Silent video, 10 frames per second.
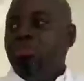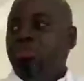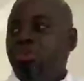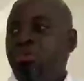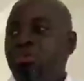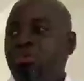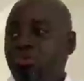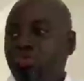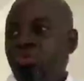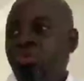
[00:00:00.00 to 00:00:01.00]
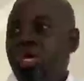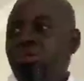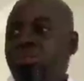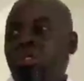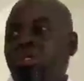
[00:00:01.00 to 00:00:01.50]
you know, to
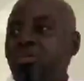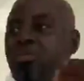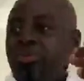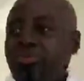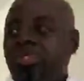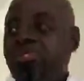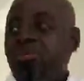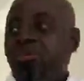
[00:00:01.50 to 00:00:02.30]
how they process the